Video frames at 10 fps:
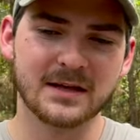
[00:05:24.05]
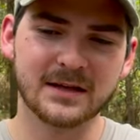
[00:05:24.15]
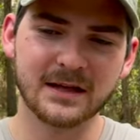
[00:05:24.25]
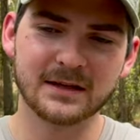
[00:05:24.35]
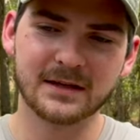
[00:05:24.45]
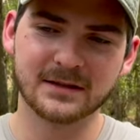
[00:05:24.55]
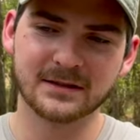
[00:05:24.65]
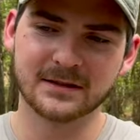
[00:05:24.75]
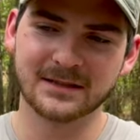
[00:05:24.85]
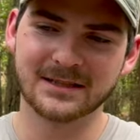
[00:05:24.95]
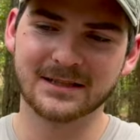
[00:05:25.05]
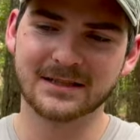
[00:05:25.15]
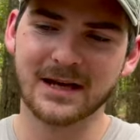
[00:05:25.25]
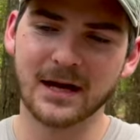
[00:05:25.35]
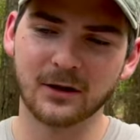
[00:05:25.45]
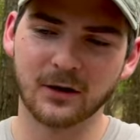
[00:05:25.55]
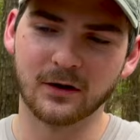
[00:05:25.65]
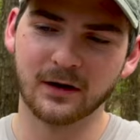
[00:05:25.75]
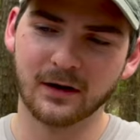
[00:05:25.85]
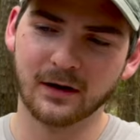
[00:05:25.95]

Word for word: get this stellar